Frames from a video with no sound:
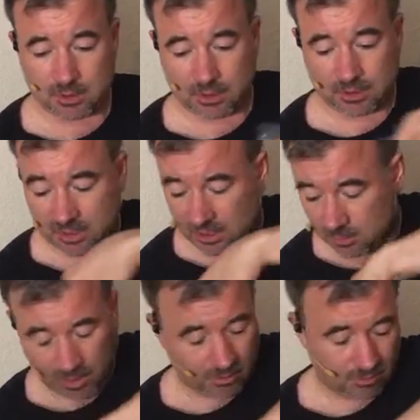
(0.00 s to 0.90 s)
At least that's
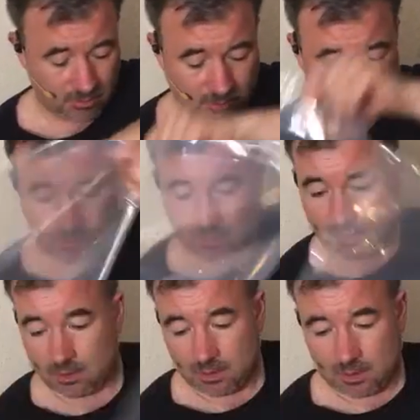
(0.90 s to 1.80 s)
my
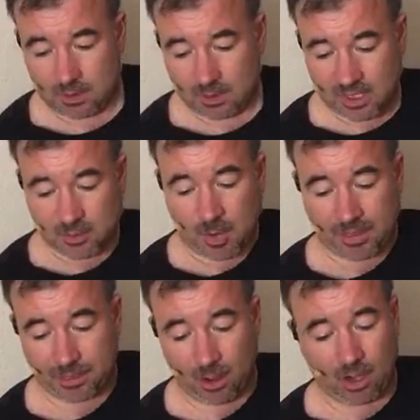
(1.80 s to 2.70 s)
thought